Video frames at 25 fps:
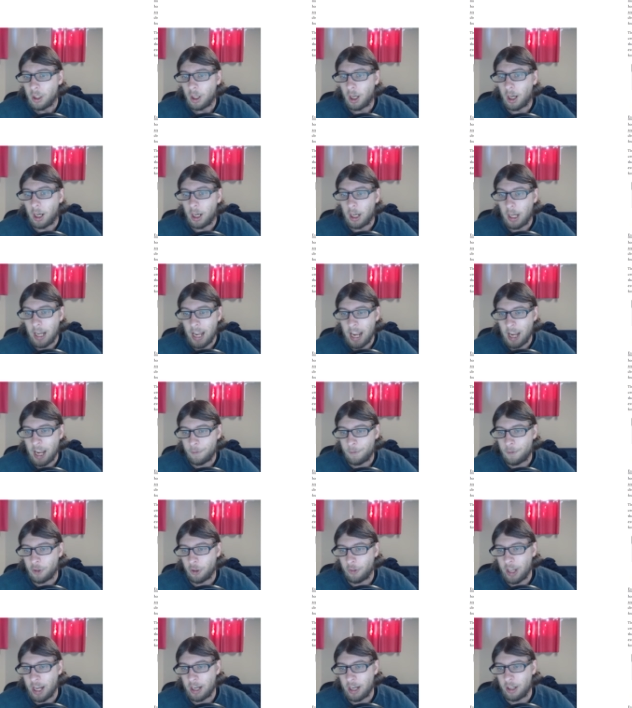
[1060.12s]

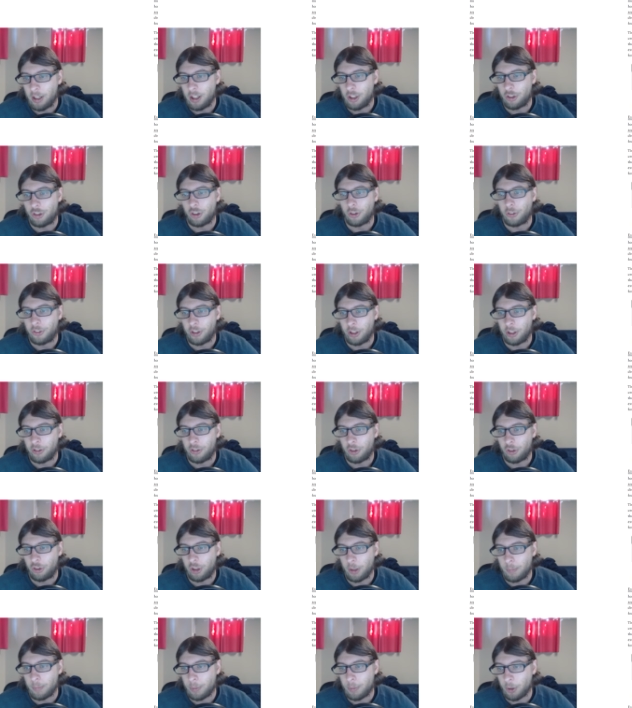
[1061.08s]
After that initial
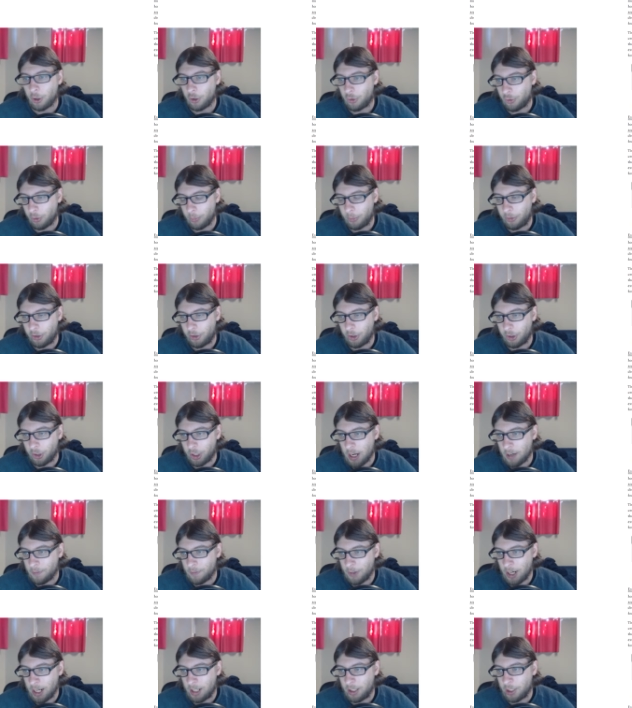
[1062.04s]
censorship burst from
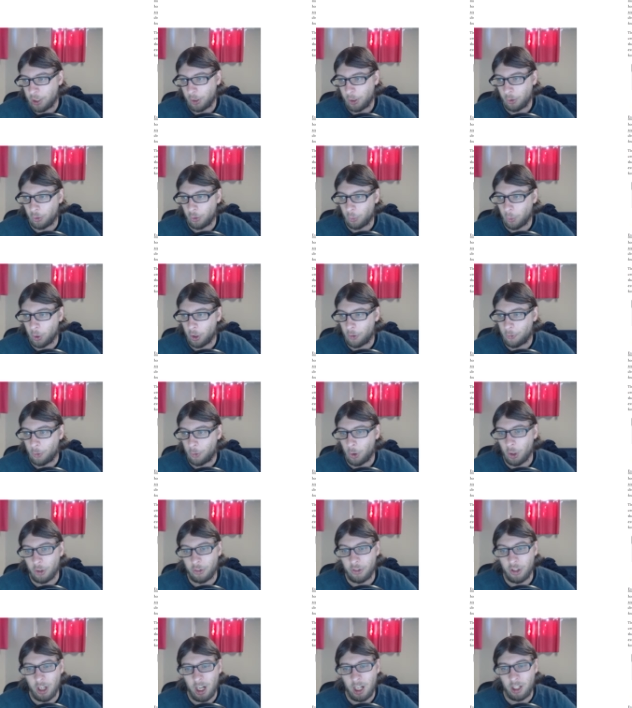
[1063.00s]
Silicon Valley, whose
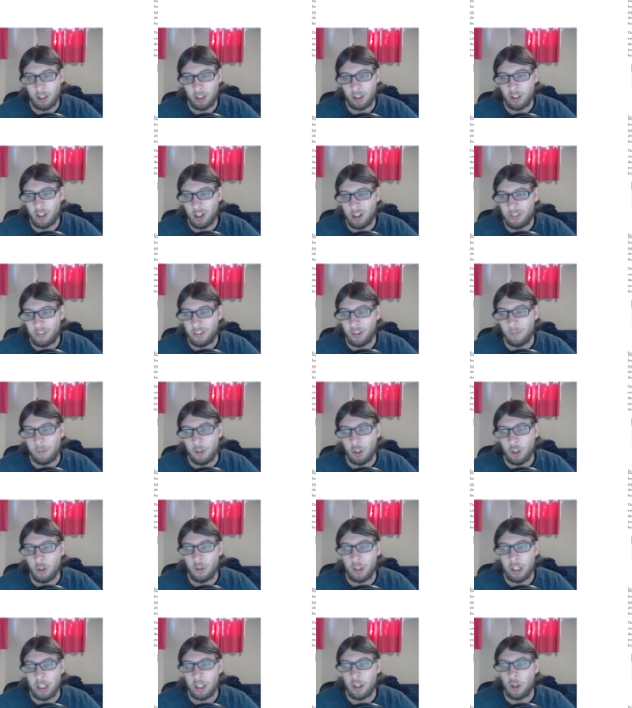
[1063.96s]
workforce and oligarchs have
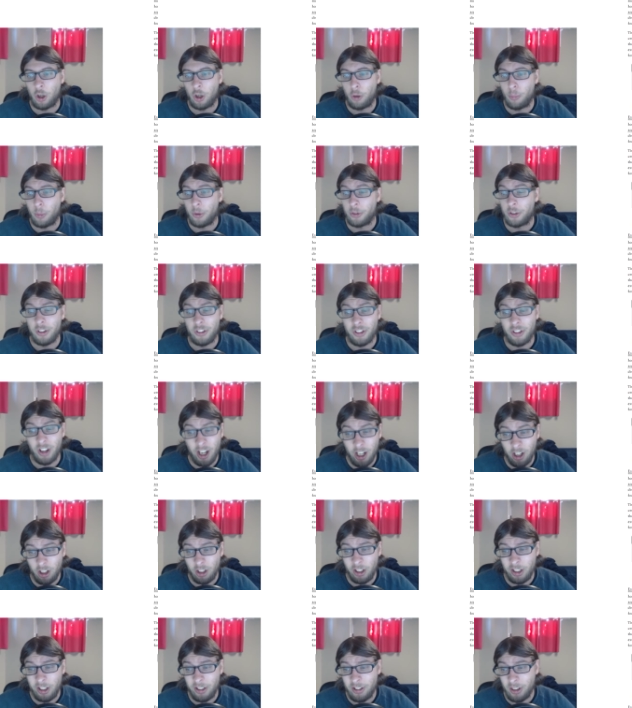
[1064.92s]
donated almost
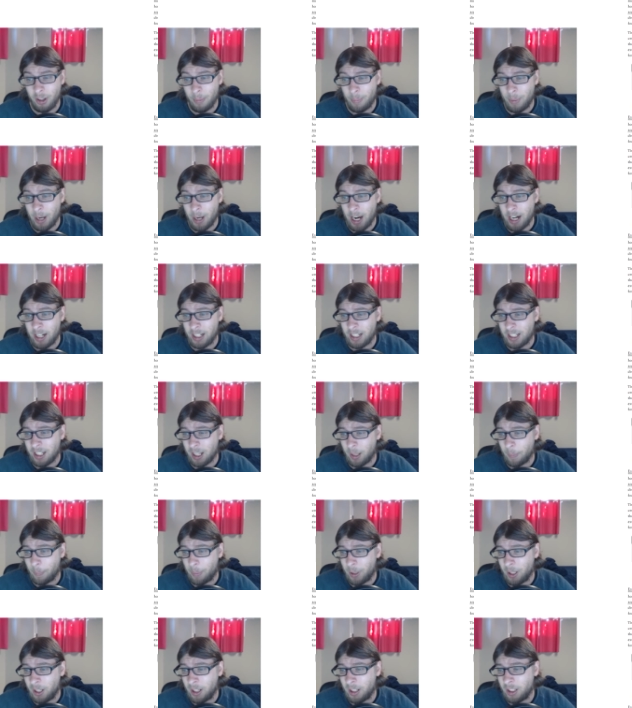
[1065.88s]
entirely to the Biden
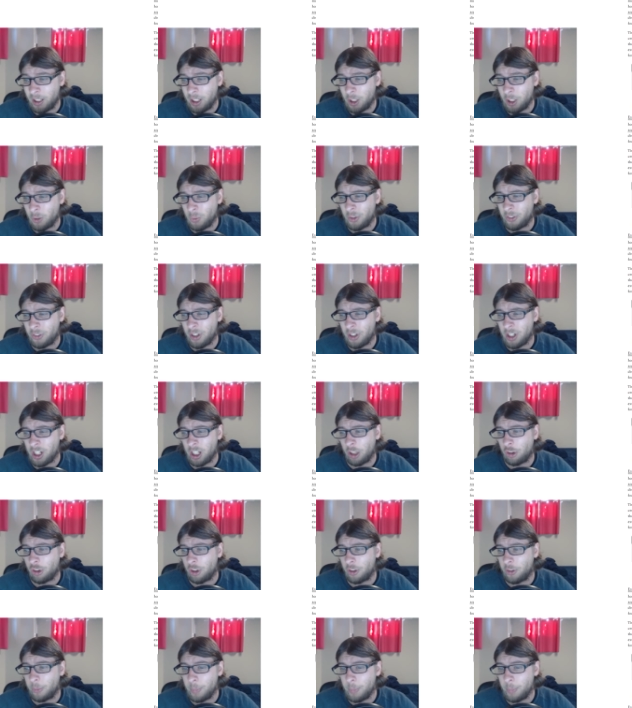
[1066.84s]
campaign, it was the
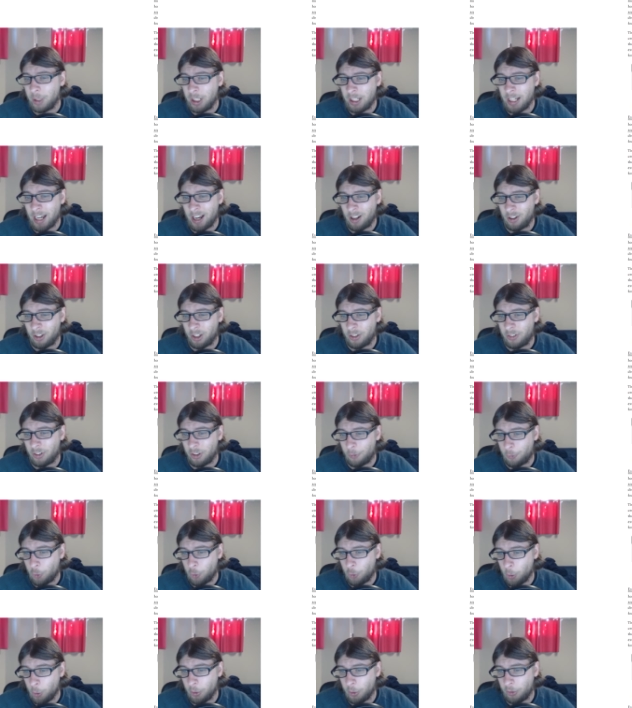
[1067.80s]
nation's media outlets
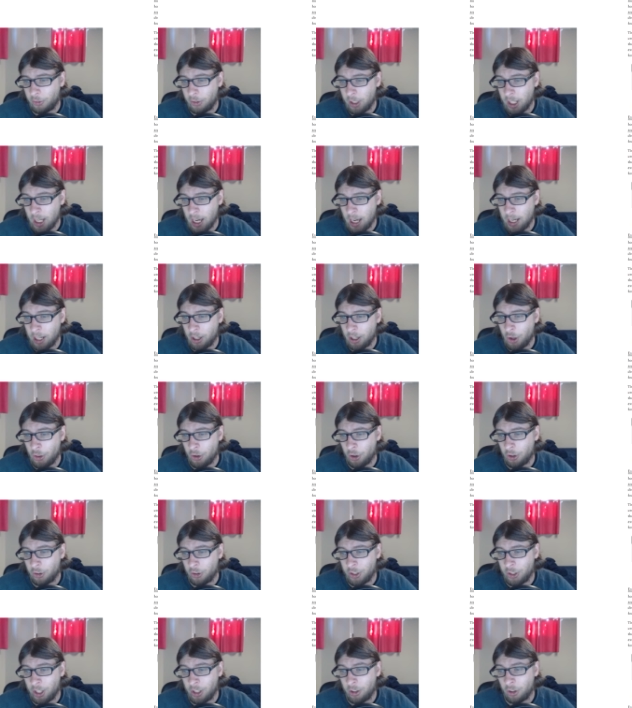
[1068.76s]
and former CIA and
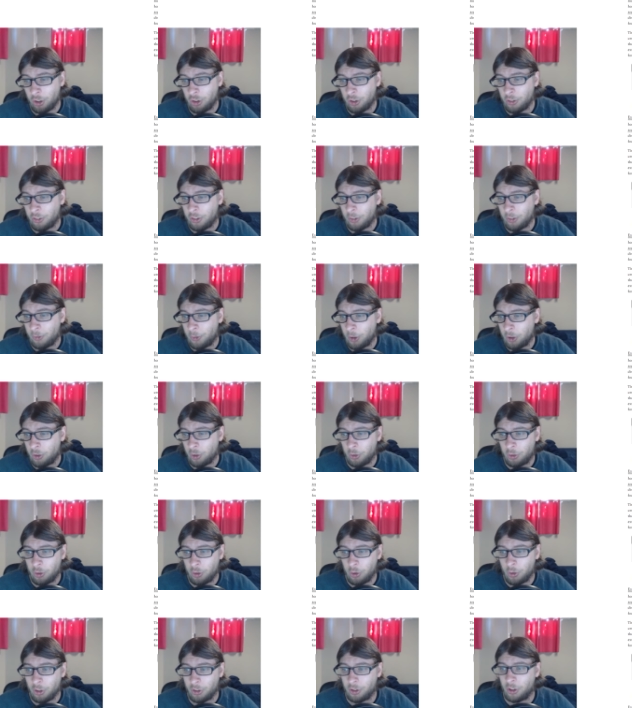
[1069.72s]
other intelligence
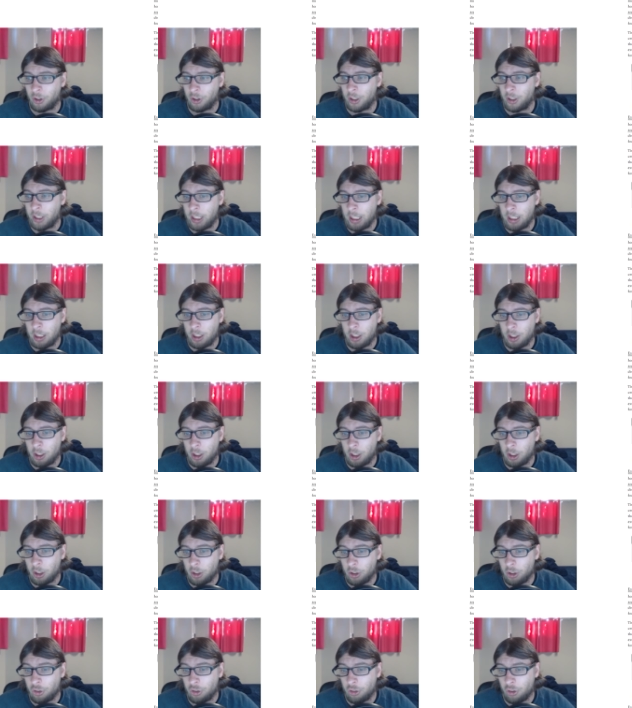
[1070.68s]
officials who took the lead
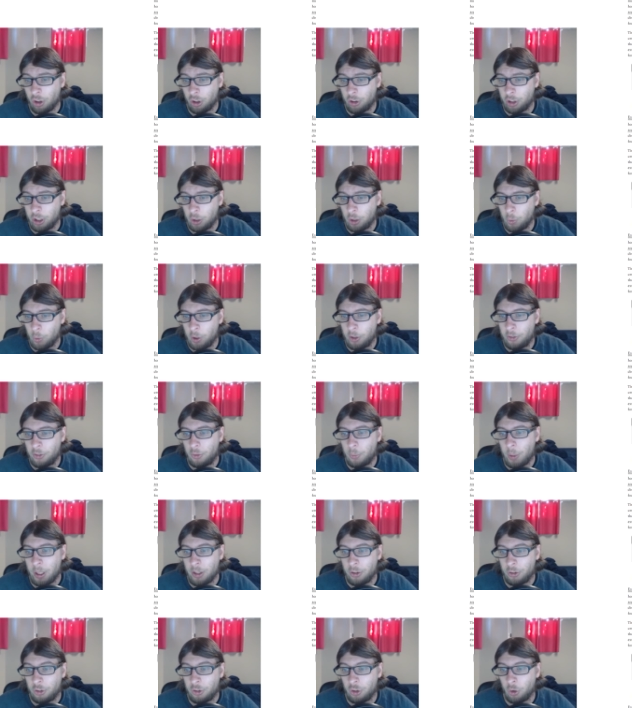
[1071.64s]
in constructing reasons
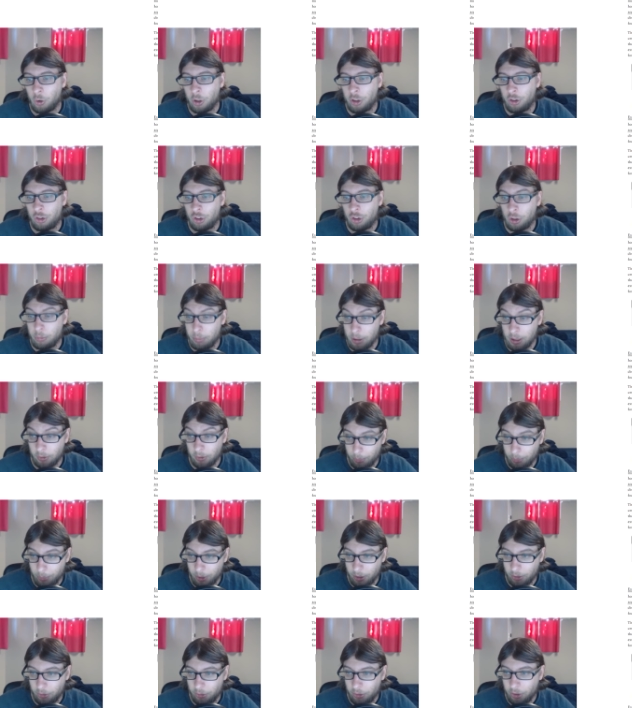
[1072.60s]
why the story should be
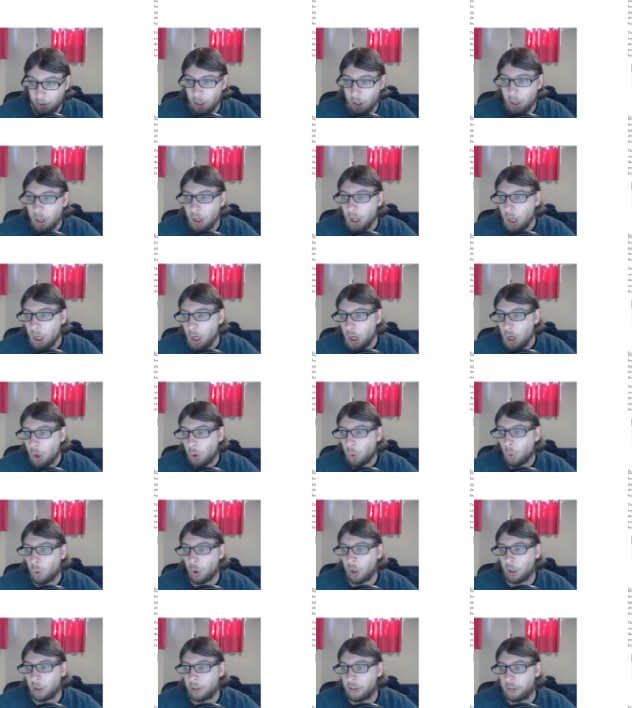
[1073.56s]
dismissed,
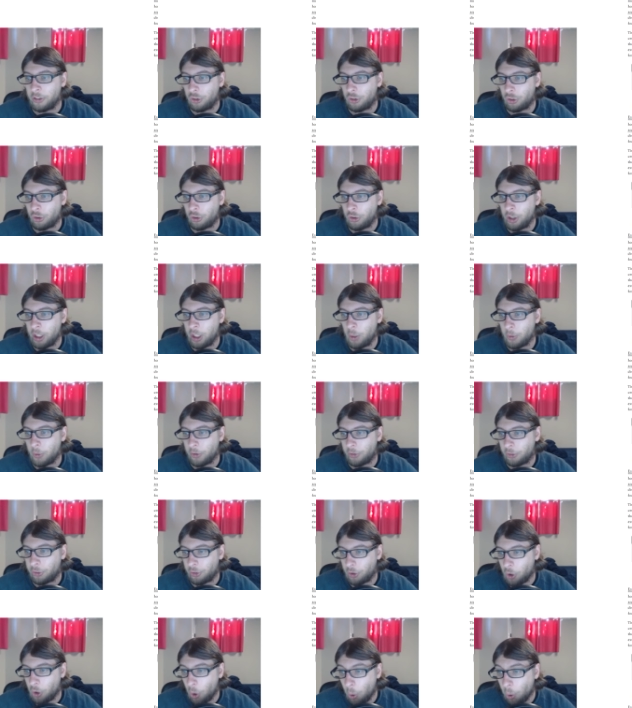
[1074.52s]
or at least treated with
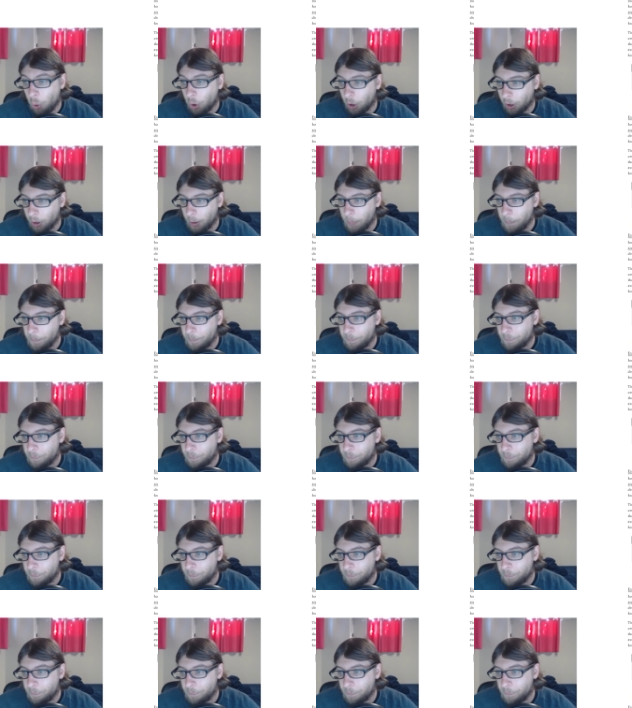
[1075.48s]
scorn.